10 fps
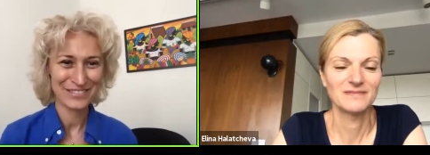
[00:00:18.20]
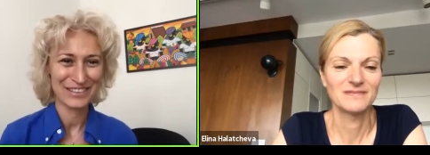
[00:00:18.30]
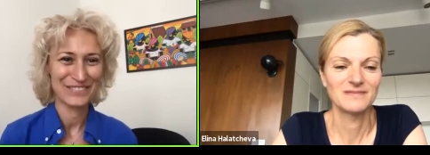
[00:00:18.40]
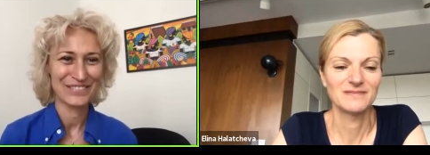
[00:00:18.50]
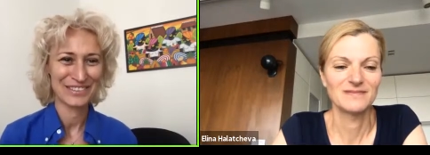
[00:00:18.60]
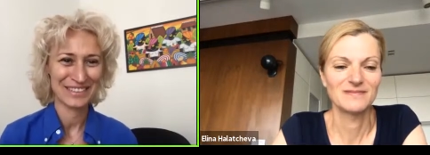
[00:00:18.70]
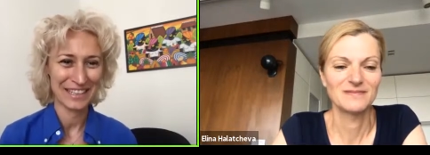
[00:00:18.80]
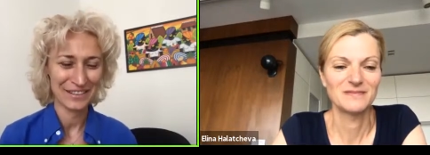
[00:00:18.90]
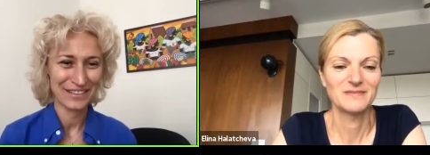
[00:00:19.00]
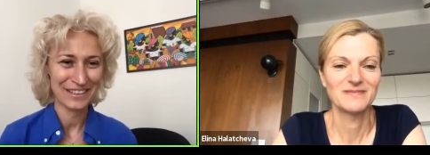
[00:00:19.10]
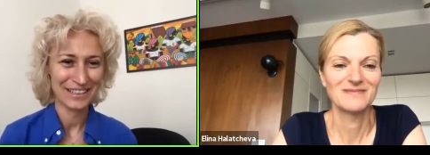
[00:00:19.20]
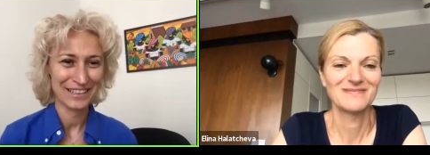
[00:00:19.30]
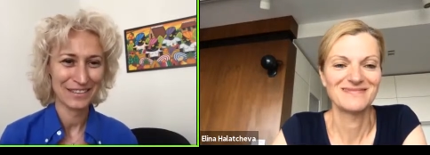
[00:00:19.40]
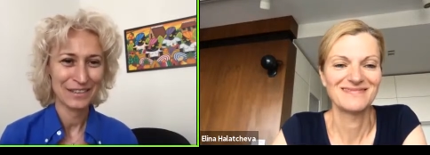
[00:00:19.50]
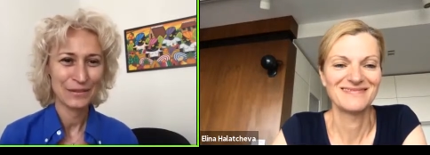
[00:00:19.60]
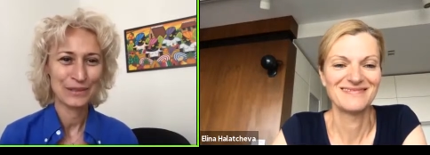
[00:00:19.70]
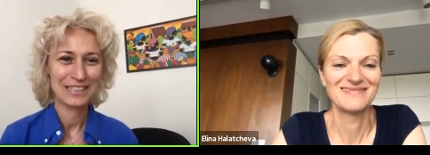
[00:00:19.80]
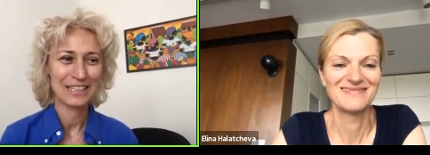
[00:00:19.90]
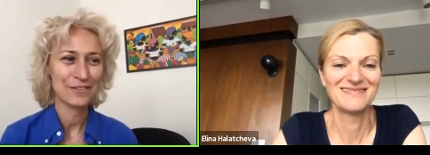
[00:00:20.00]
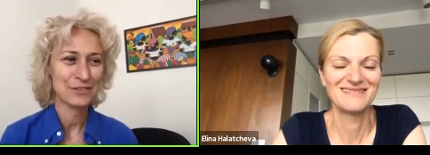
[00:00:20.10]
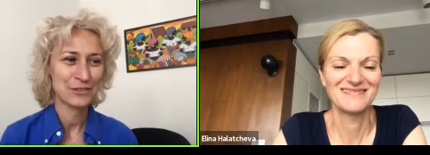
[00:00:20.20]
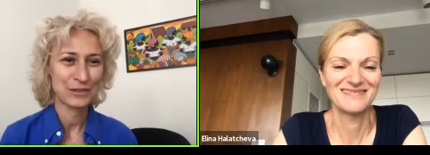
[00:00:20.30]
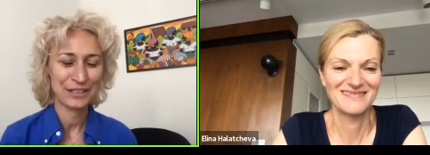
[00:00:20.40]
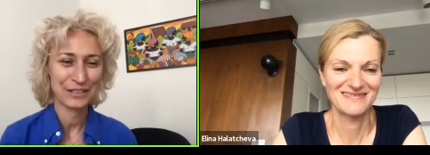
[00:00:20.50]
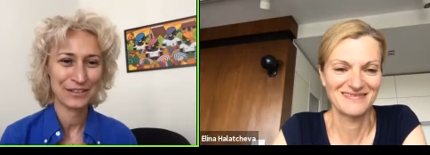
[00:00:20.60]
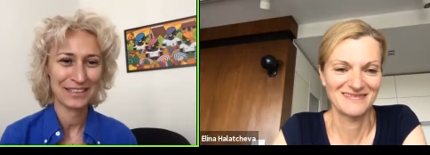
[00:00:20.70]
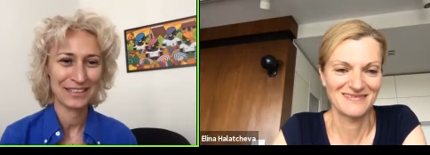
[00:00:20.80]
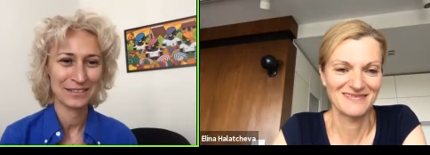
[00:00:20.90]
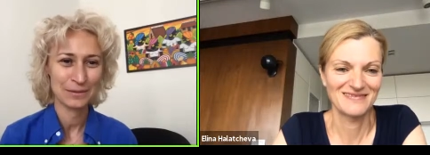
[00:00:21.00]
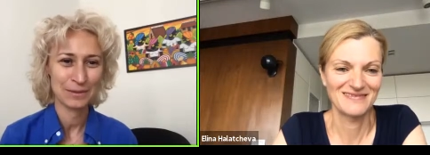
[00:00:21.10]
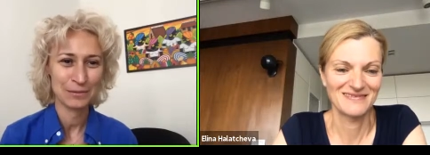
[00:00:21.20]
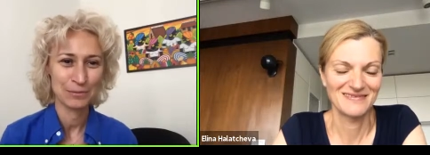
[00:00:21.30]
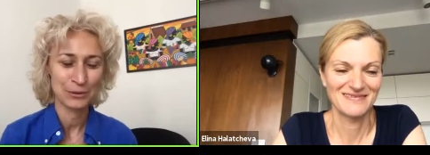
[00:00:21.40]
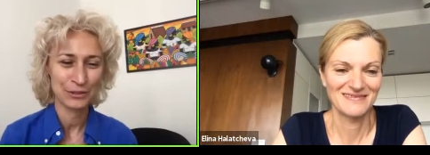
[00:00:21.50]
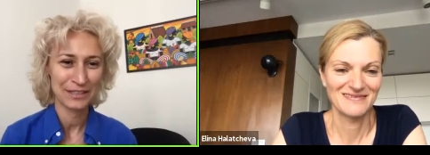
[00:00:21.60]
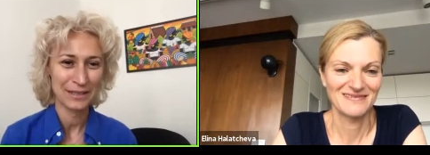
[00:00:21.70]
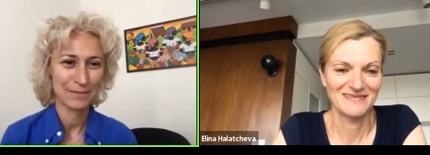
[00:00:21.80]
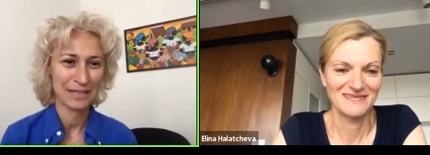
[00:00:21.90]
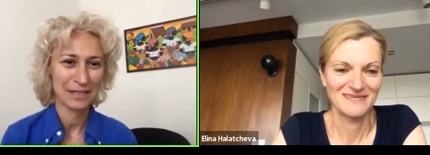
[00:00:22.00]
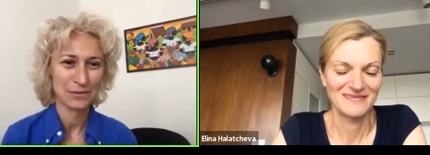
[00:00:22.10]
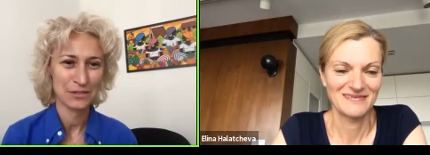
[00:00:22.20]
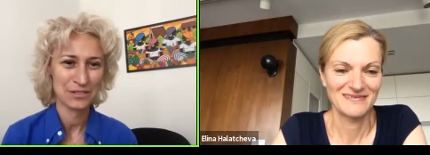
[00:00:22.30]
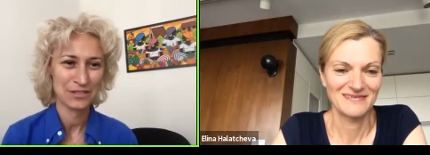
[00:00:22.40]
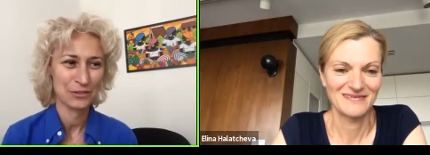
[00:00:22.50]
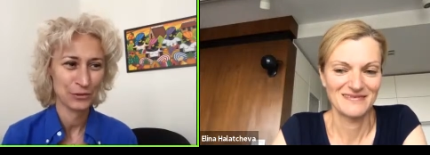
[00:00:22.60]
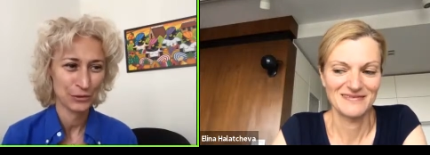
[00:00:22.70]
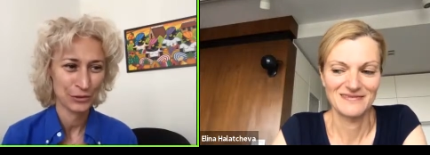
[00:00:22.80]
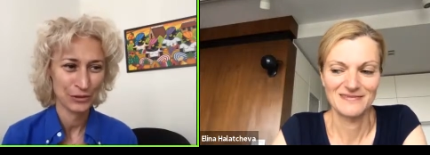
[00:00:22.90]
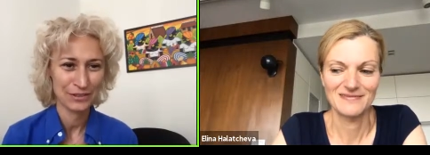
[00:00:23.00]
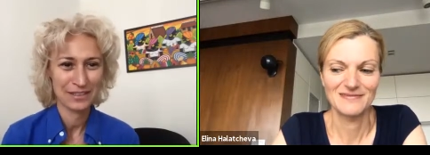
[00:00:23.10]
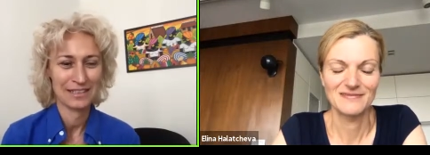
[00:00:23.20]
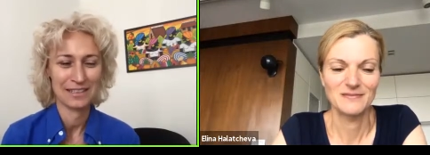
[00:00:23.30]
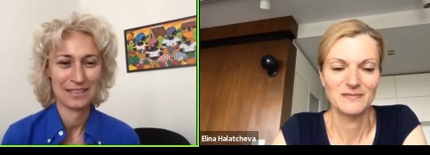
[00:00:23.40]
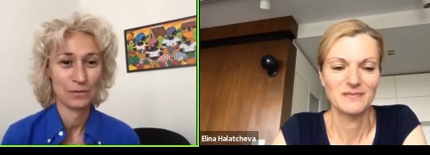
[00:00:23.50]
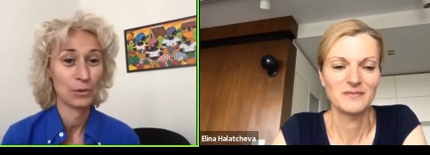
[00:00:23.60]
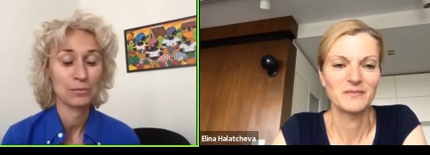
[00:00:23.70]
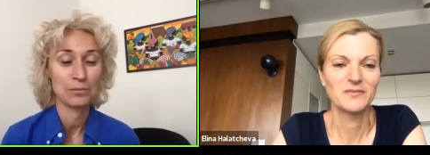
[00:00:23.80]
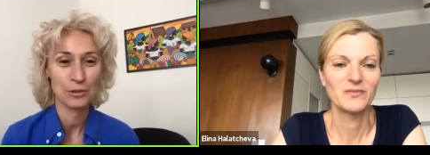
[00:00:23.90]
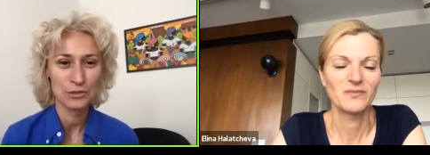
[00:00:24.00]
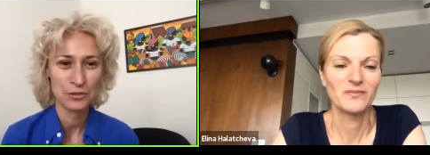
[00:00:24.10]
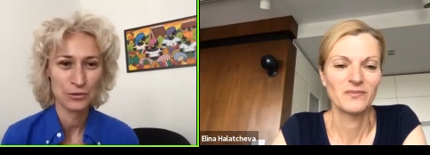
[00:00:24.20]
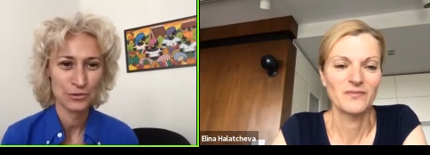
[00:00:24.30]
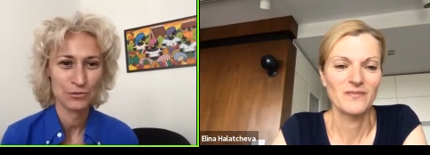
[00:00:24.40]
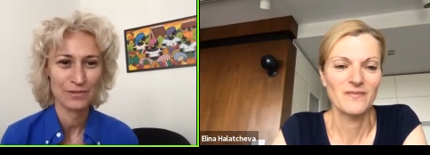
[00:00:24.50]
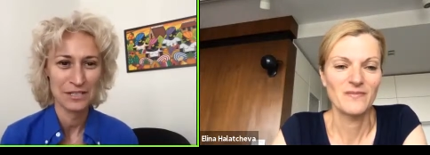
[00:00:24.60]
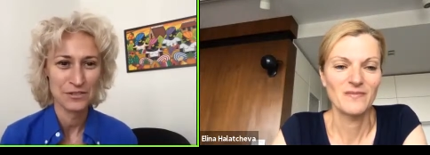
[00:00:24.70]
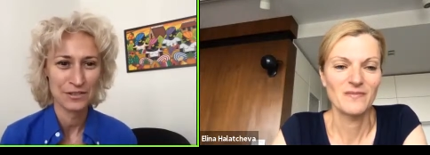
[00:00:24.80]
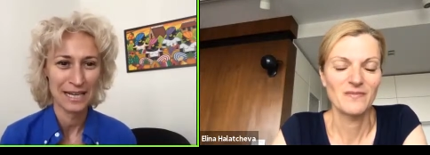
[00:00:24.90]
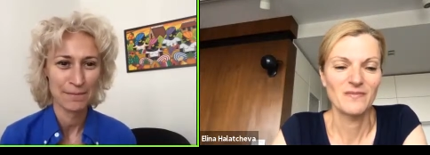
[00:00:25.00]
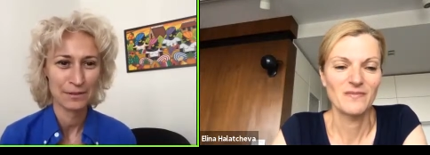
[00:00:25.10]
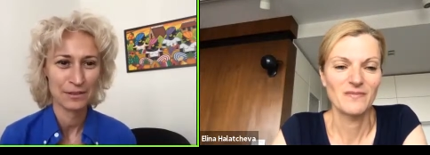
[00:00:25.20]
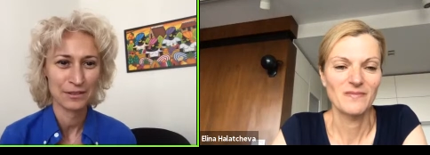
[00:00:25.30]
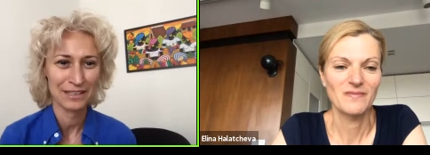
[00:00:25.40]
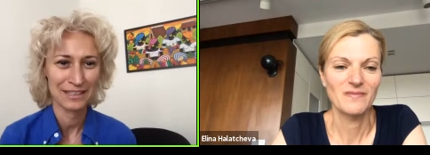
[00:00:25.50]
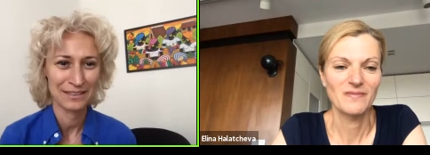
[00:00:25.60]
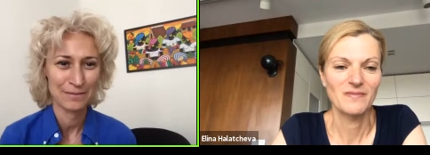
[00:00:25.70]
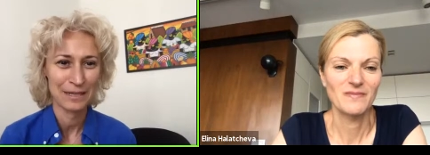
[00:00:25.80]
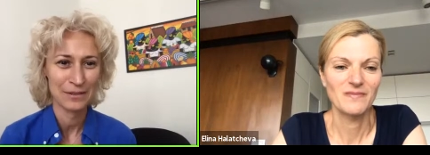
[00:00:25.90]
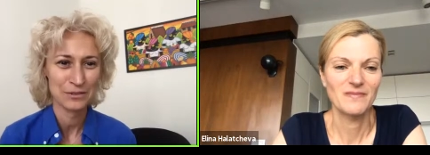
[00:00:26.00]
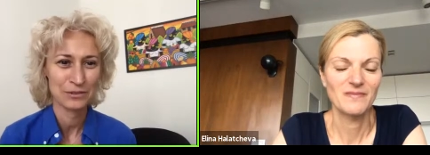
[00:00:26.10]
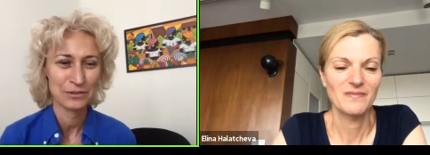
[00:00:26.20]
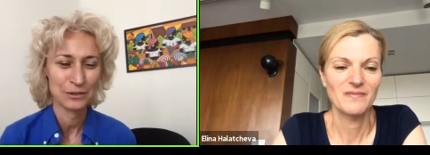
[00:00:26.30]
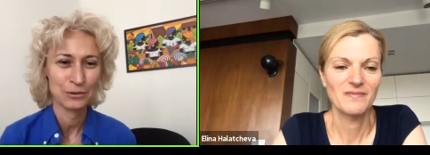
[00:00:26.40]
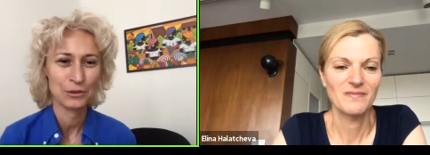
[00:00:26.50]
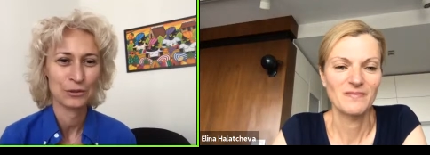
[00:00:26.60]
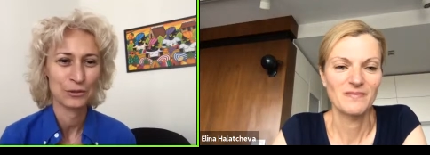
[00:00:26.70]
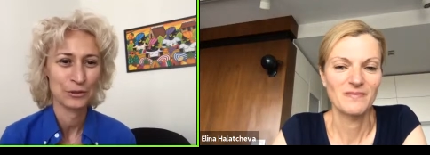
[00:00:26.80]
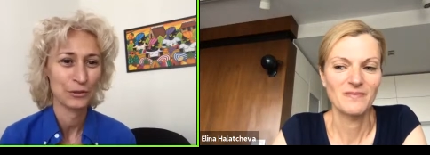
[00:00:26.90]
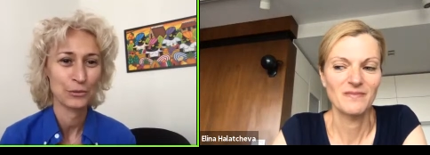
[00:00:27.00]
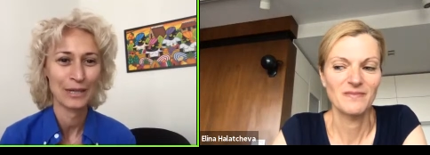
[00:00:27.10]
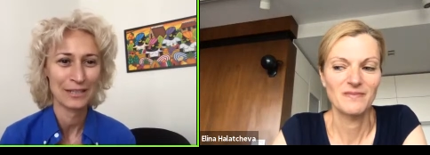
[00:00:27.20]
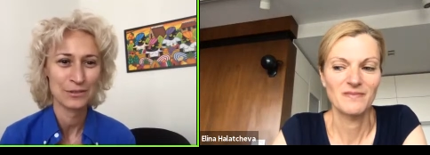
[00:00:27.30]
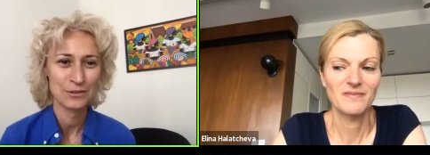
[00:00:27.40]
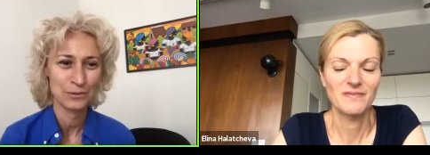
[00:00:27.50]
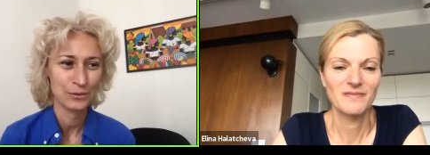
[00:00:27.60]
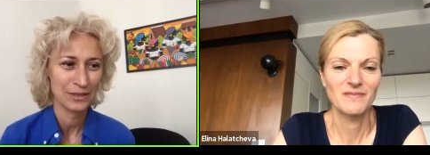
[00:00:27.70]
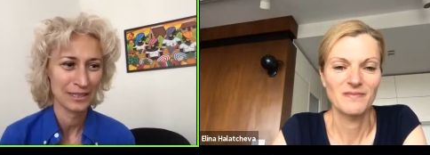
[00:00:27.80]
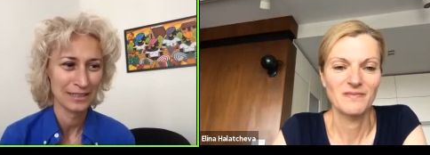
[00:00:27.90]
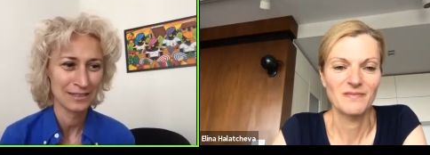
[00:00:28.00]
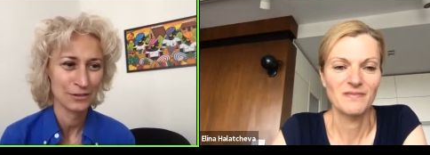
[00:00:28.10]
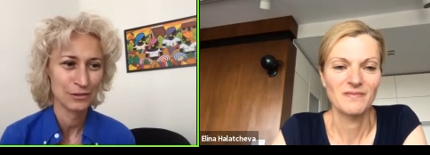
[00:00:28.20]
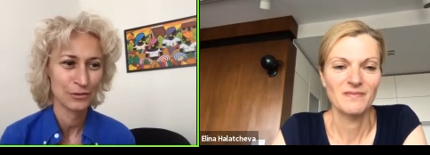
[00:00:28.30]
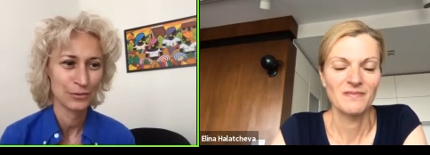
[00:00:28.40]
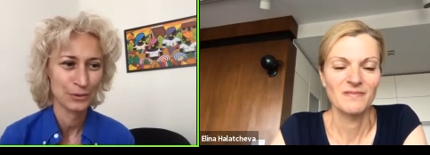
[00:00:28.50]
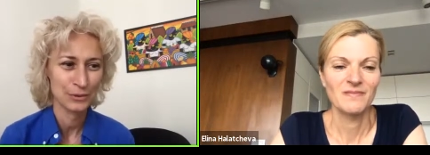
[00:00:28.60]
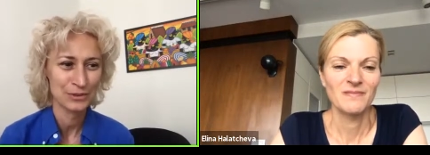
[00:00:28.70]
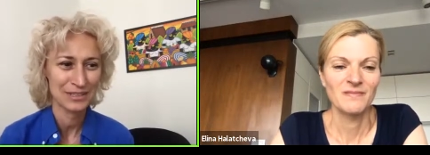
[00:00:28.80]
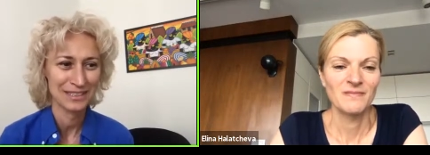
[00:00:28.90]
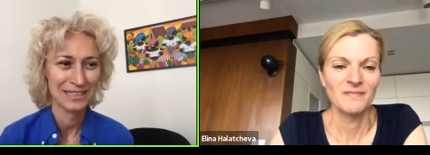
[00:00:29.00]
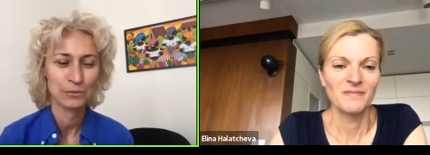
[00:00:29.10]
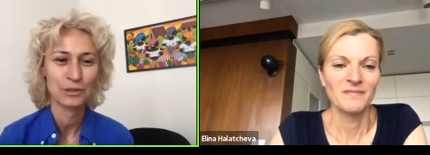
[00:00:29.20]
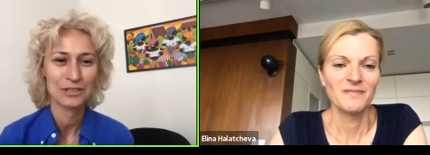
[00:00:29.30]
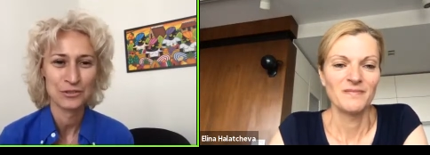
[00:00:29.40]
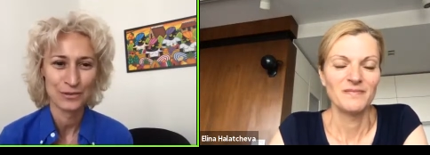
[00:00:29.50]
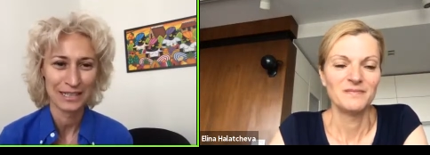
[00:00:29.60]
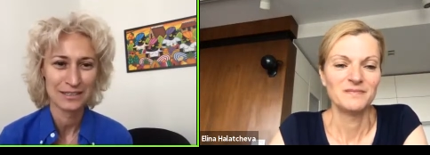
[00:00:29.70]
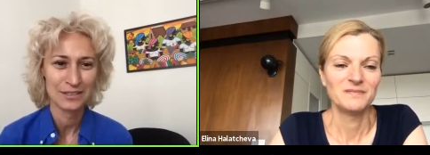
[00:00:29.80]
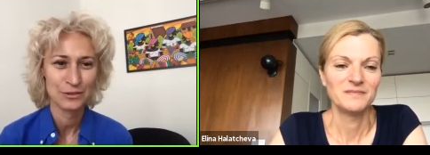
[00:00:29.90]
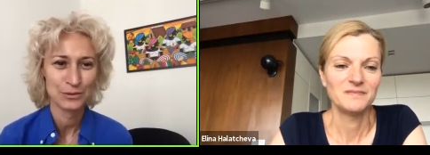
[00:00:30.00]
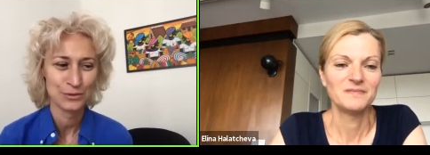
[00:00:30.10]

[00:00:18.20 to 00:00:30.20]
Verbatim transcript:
Speaker 1: from Bulgaria. We'd love to hear a little bit more about your uh, what brought you to venture capital and about you know your your way to do things, your route, and and what attracted you